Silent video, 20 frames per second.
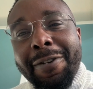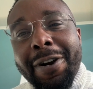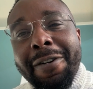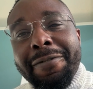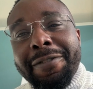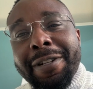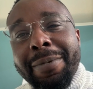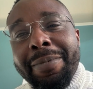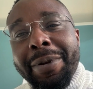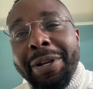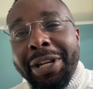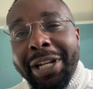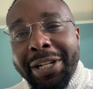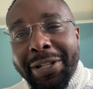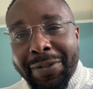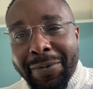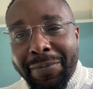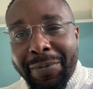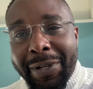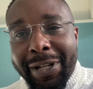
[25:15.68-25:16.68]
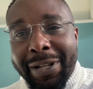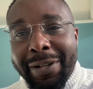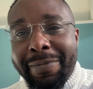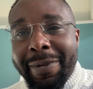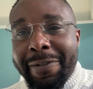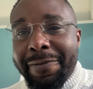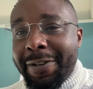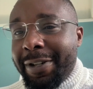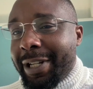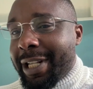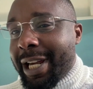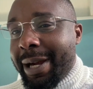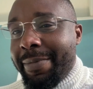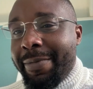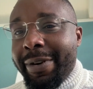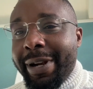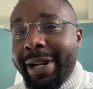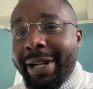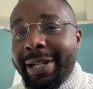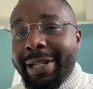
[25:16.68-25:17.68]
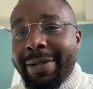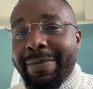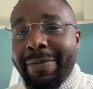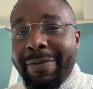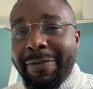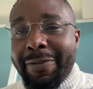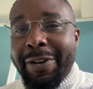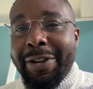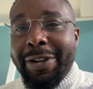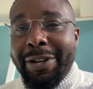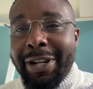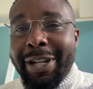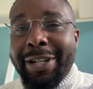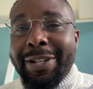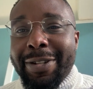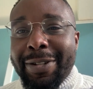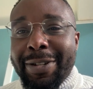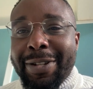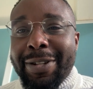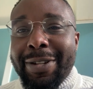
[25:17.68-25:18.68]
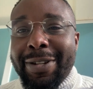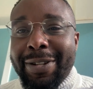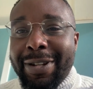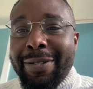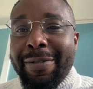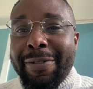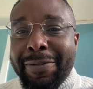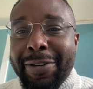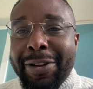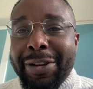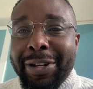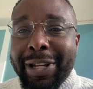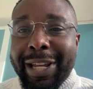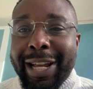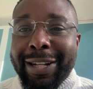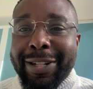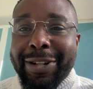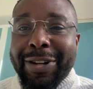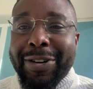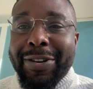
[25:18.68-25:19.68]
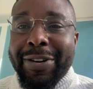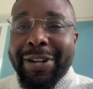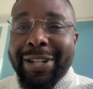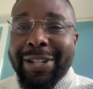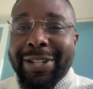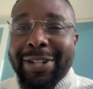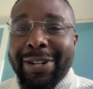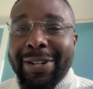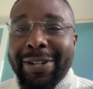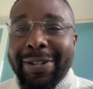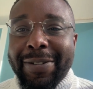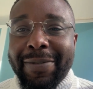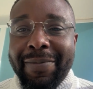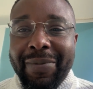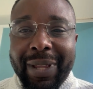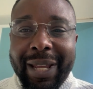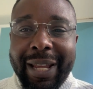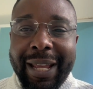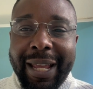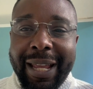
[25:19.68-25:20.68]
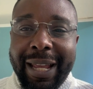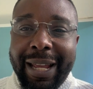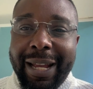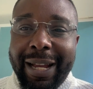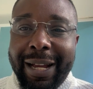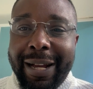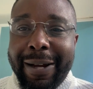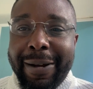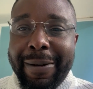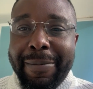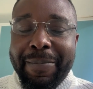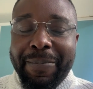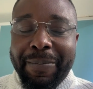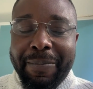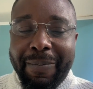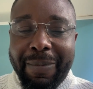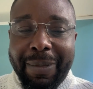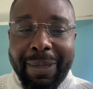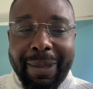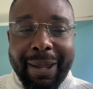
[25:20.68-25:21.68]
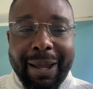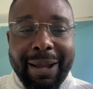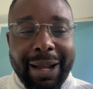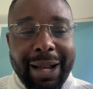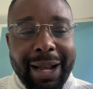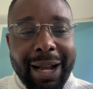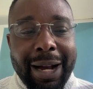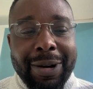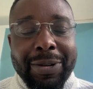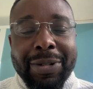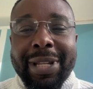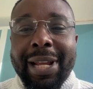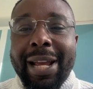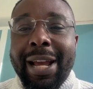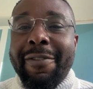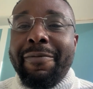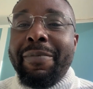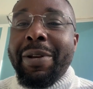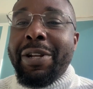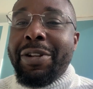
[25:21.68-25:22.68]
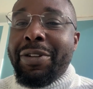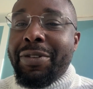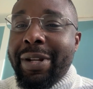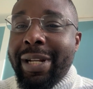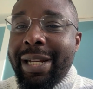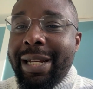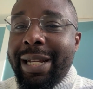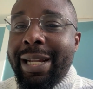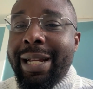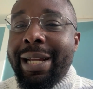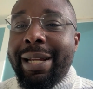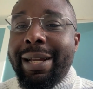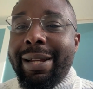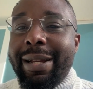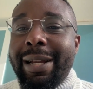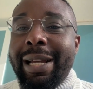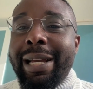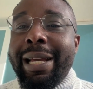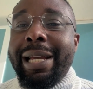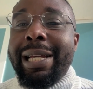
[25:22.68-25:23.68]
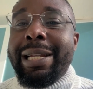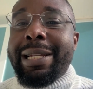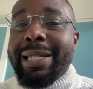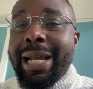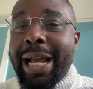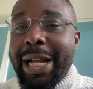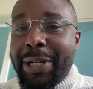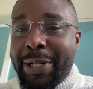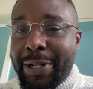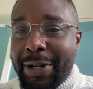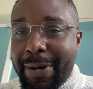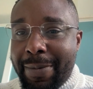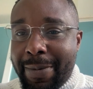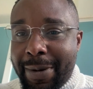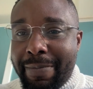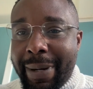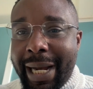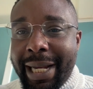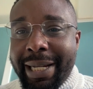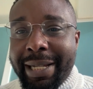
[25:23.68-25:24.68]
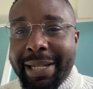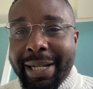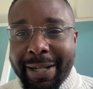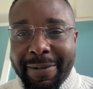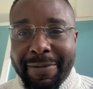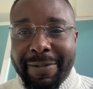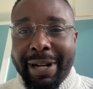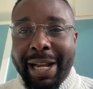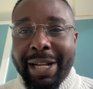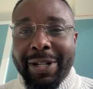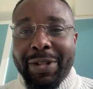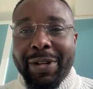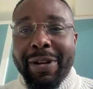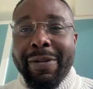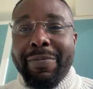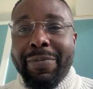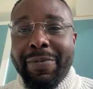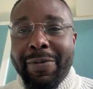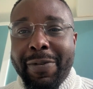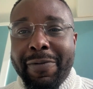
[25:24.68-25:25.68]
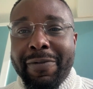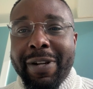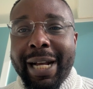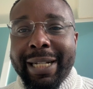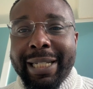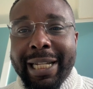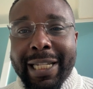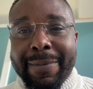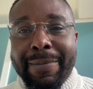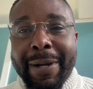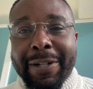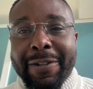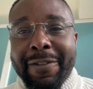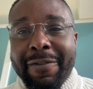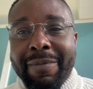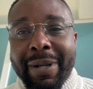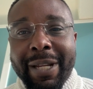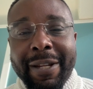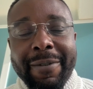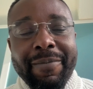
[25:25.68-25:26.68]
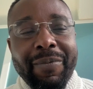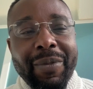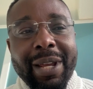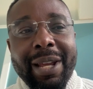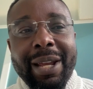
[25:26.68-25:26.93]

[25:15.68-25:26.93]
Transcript: comfortable you need to be before cameras before you get going. So um, I would say I've been doing the inside job on myself, trying to improve that aspect of me.